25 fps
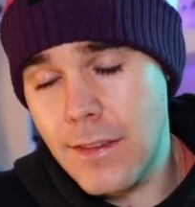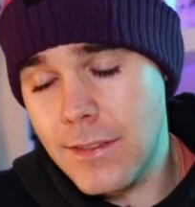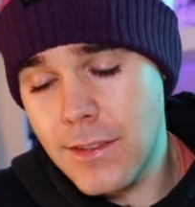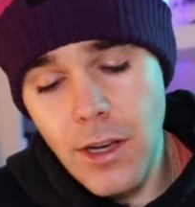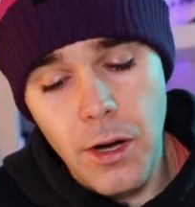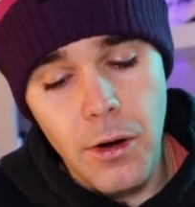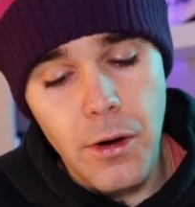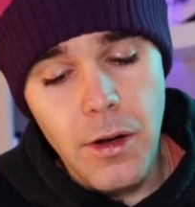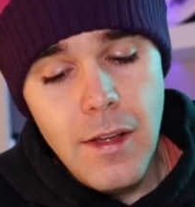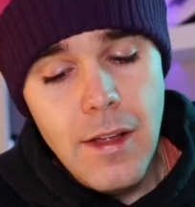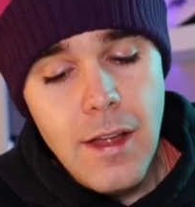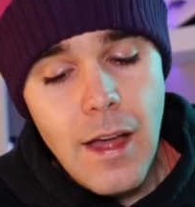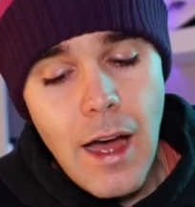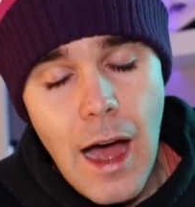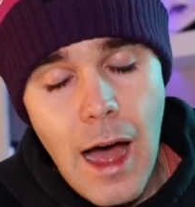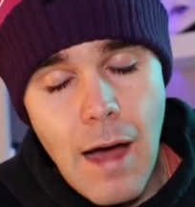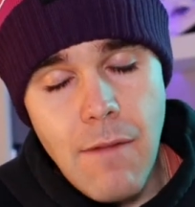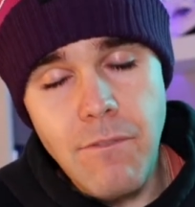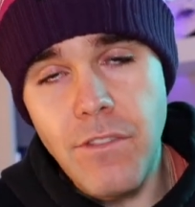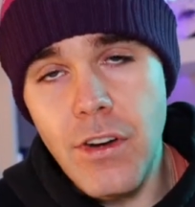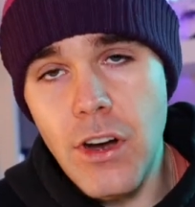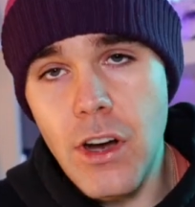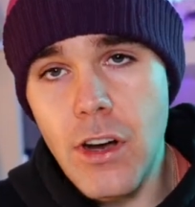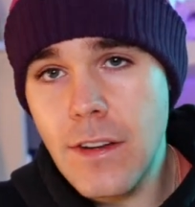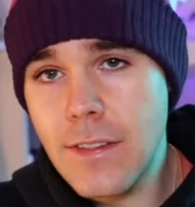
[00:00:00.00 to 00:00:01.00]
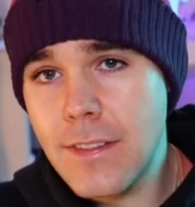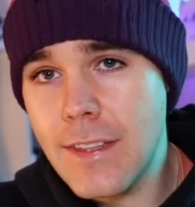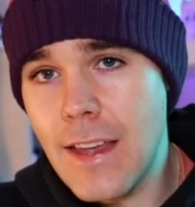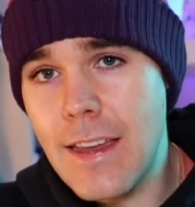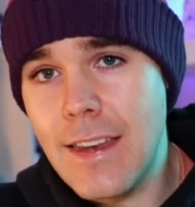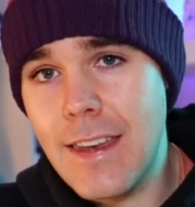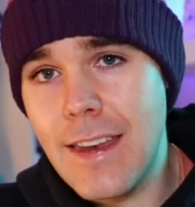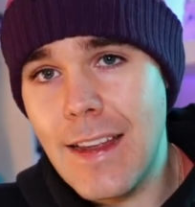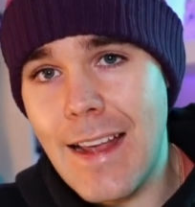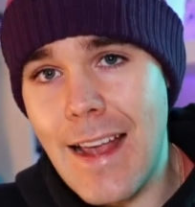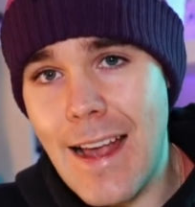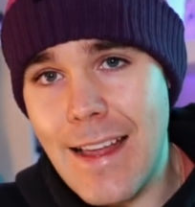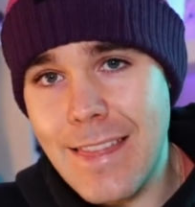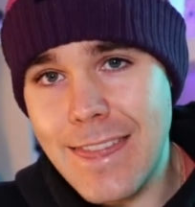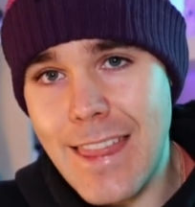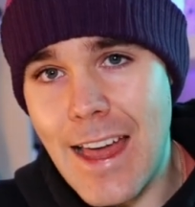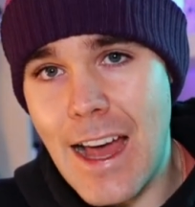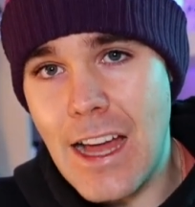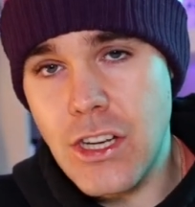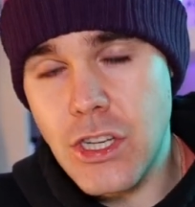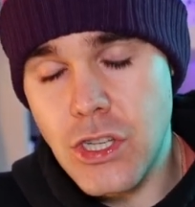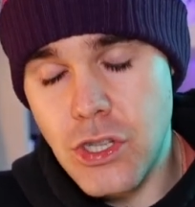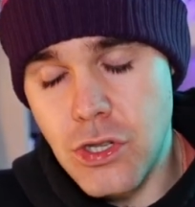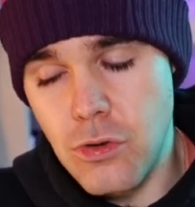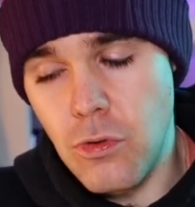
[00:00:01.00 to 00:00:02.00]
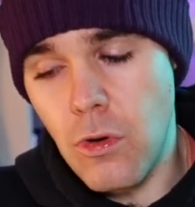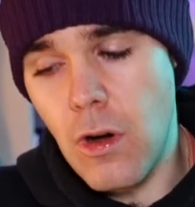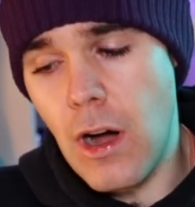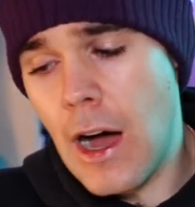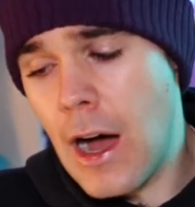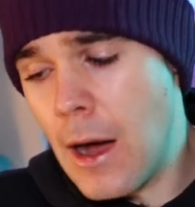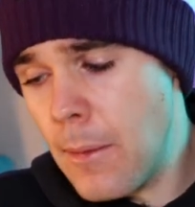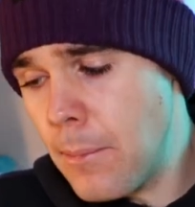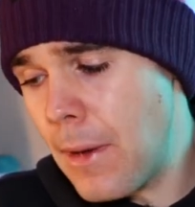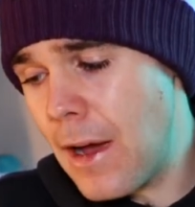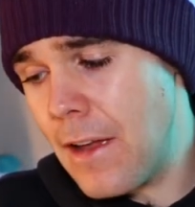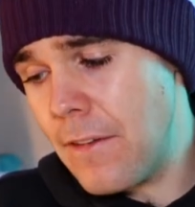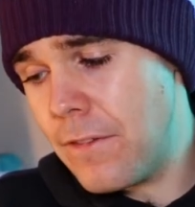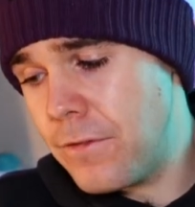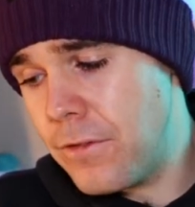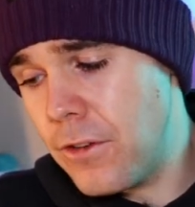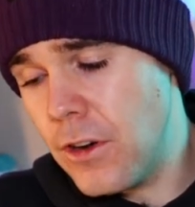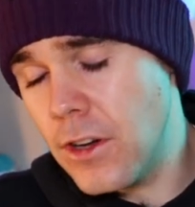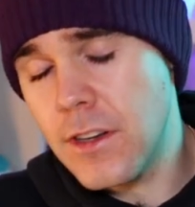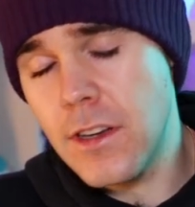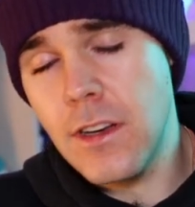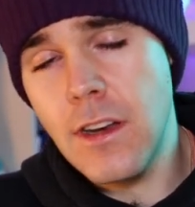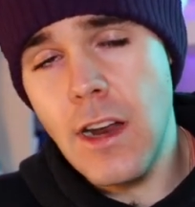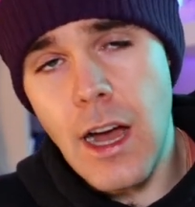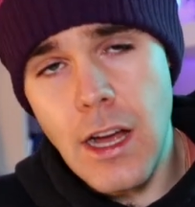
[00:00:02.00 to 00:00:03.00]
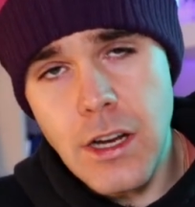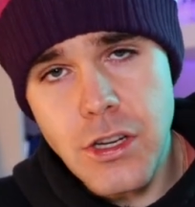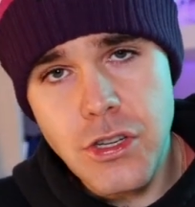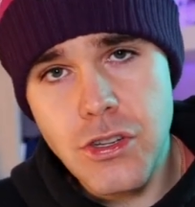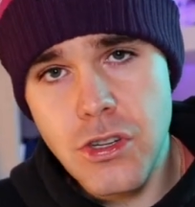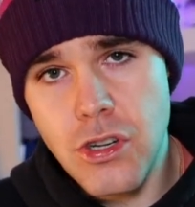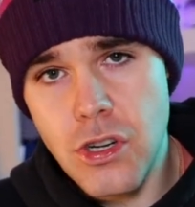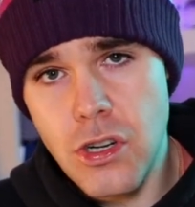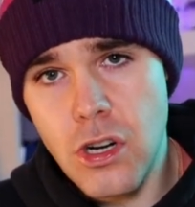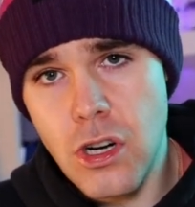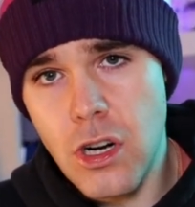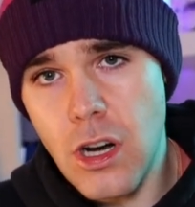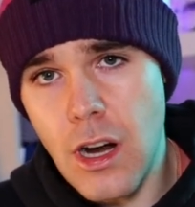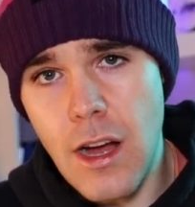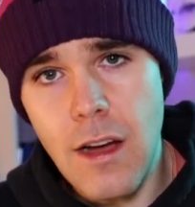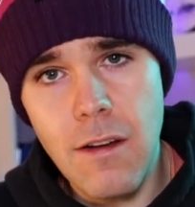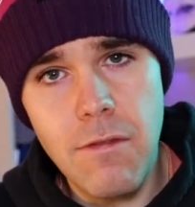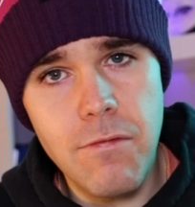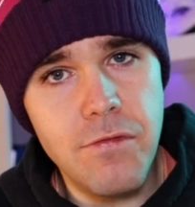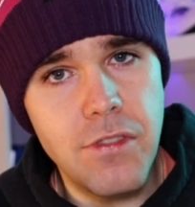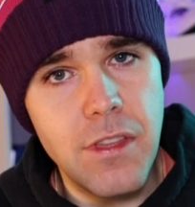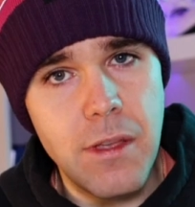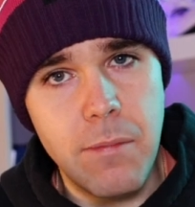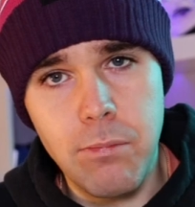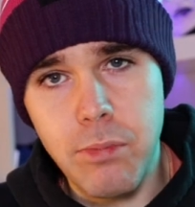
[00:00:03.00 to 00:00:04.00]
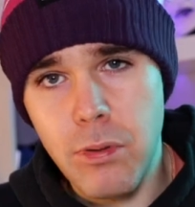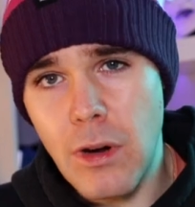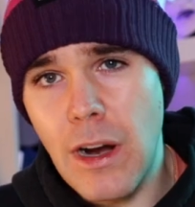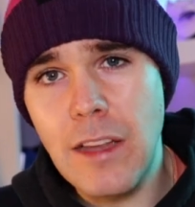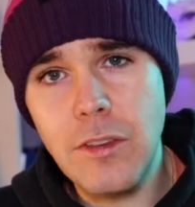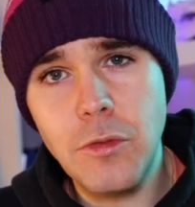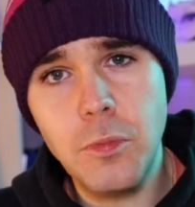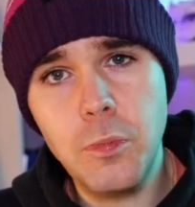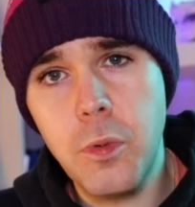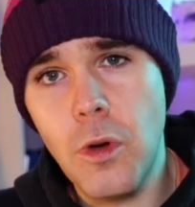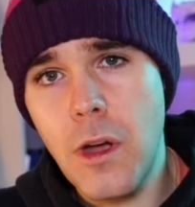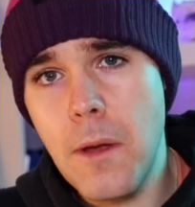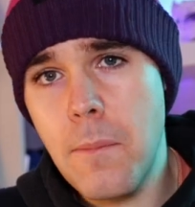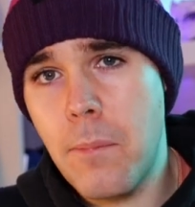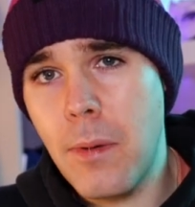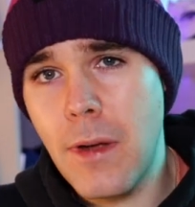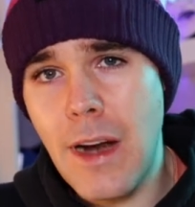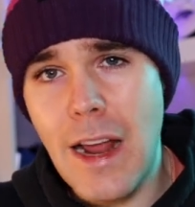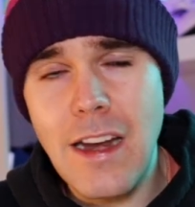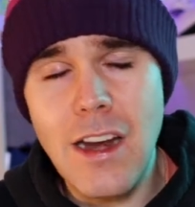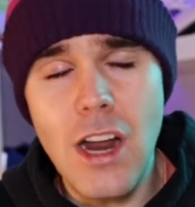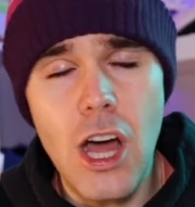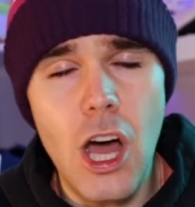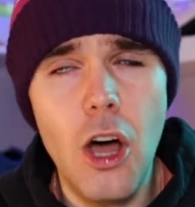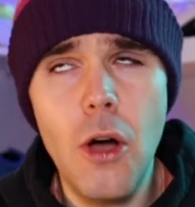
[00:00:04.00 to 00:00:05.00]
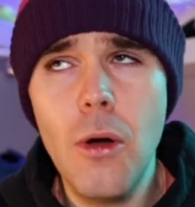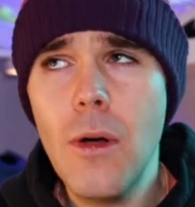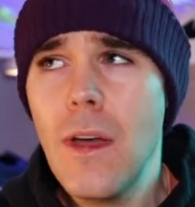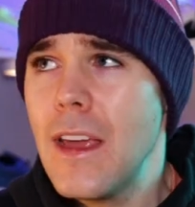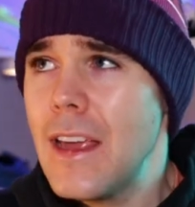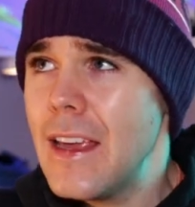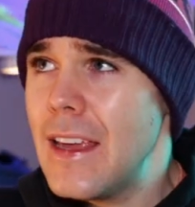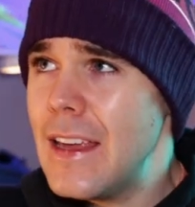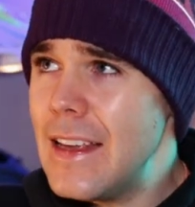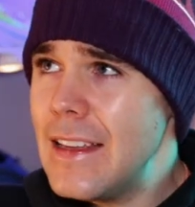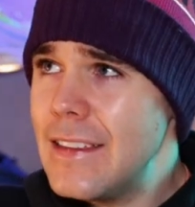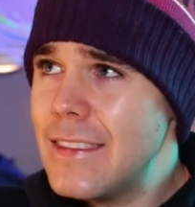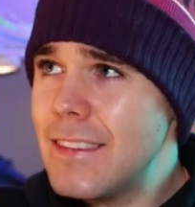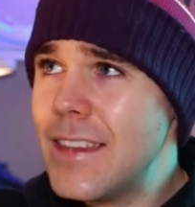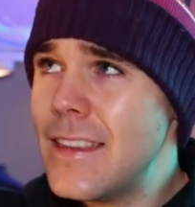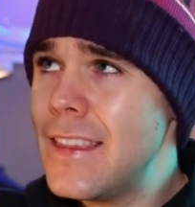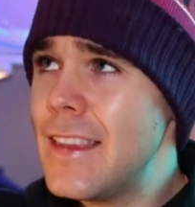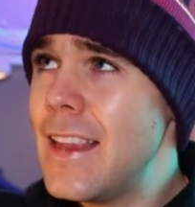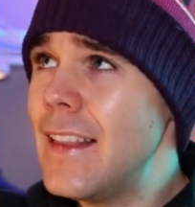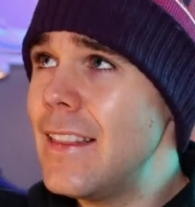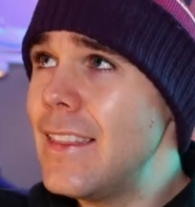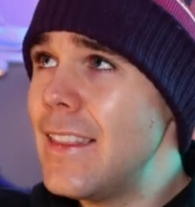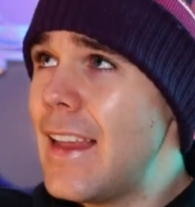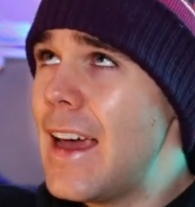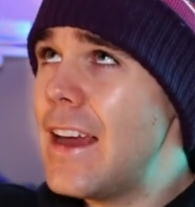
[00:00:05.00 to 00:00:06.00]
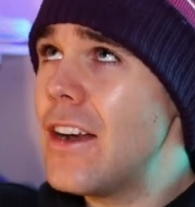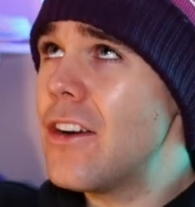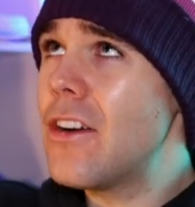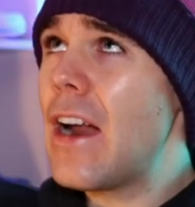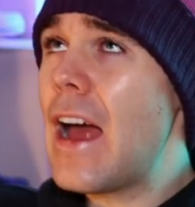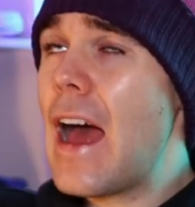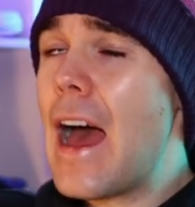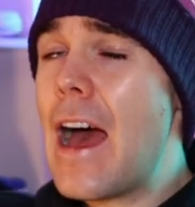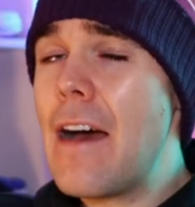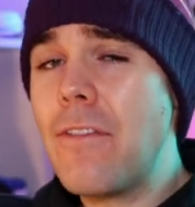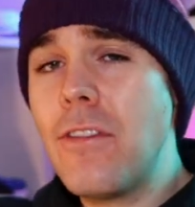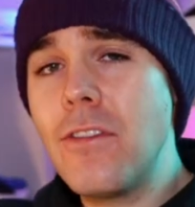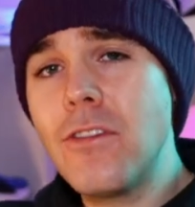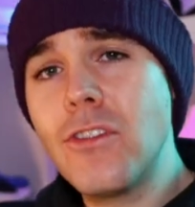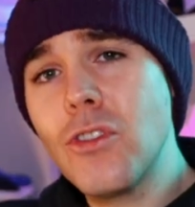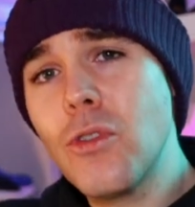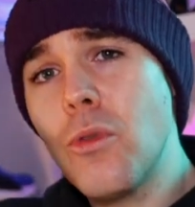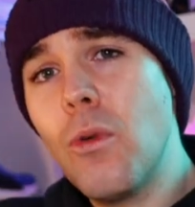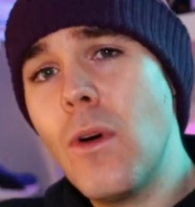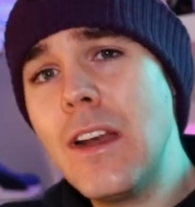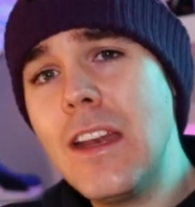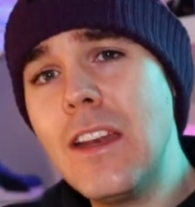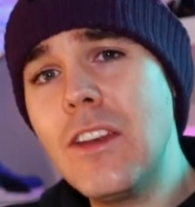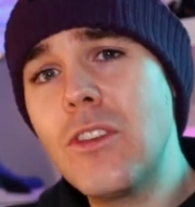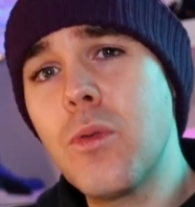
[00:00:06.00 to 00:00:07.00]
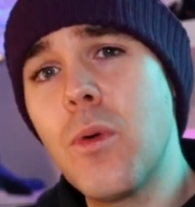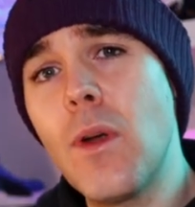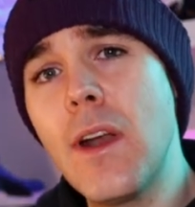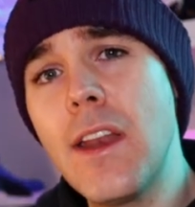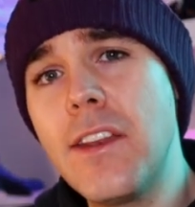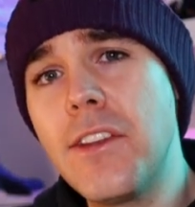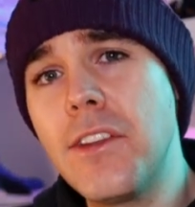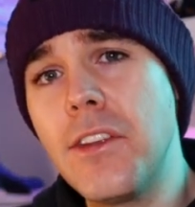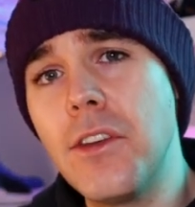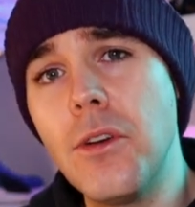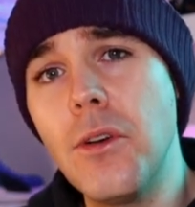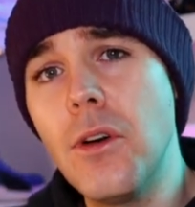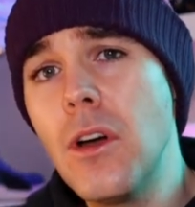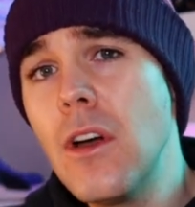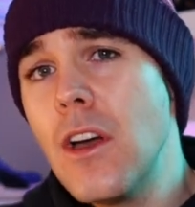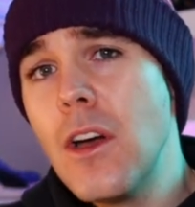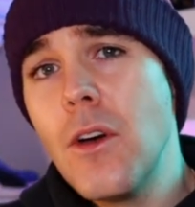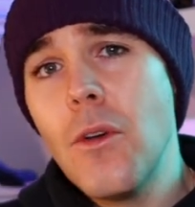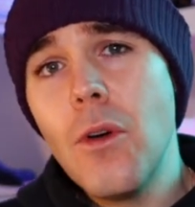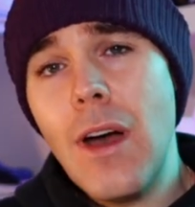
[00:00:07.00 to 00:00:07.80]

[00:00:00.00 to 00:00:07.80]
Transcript: So I'm very excited to get that shoe on my foot. Not sure of the price point, but I know it's in the later half of 2022.